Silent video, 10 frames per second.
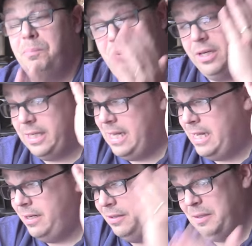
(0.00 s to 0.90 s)
But
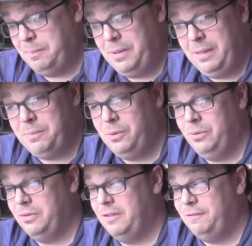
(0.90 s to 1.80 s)
again, the
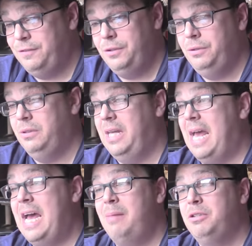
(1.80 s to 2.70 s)
people, the food, the
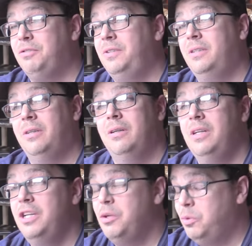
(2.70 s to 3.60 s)
atmosphere
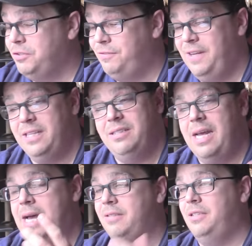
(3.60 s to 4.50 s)
was
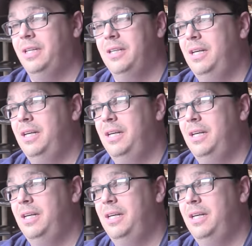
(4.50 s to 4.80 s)
fantastic.